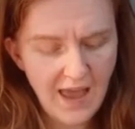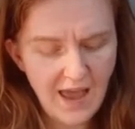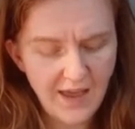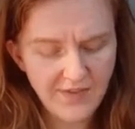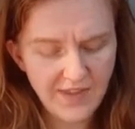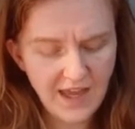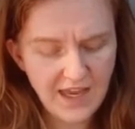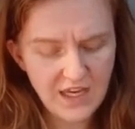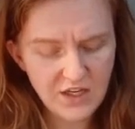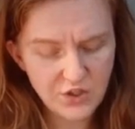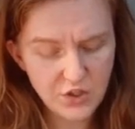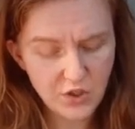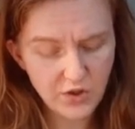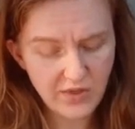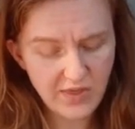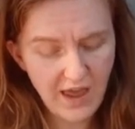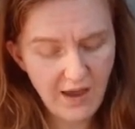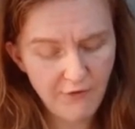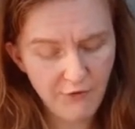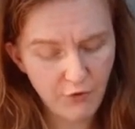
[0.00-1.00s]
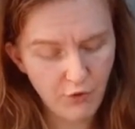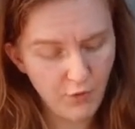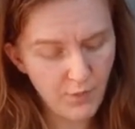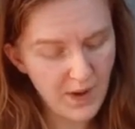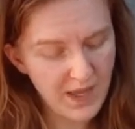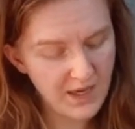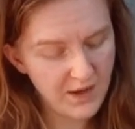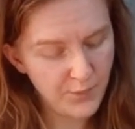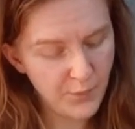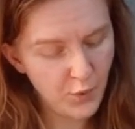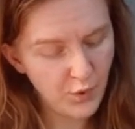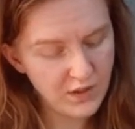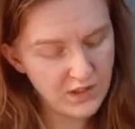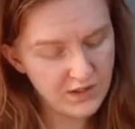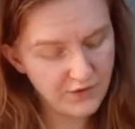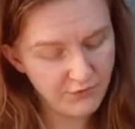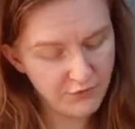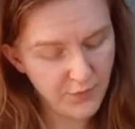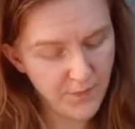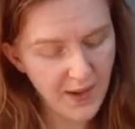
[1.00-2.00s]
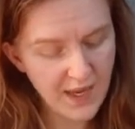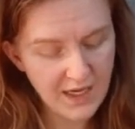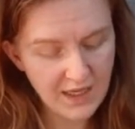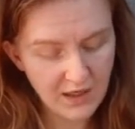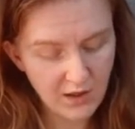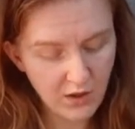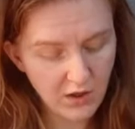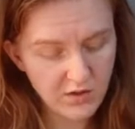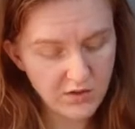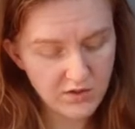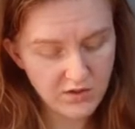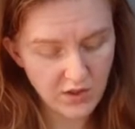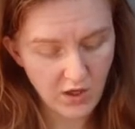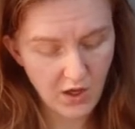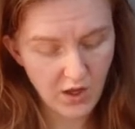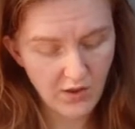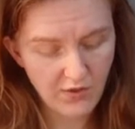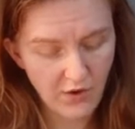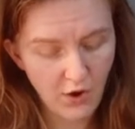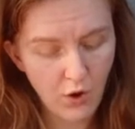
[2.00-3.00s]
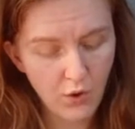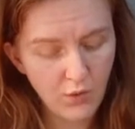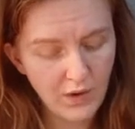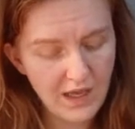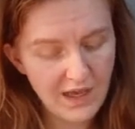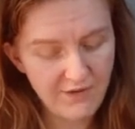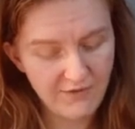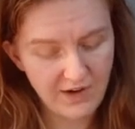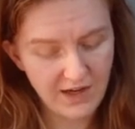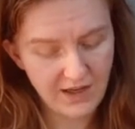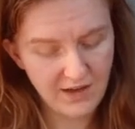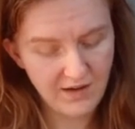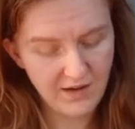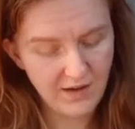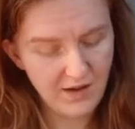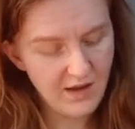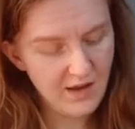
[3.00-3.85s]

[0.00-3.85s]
and that he should therefore make a point of remaining close to her the whole evening.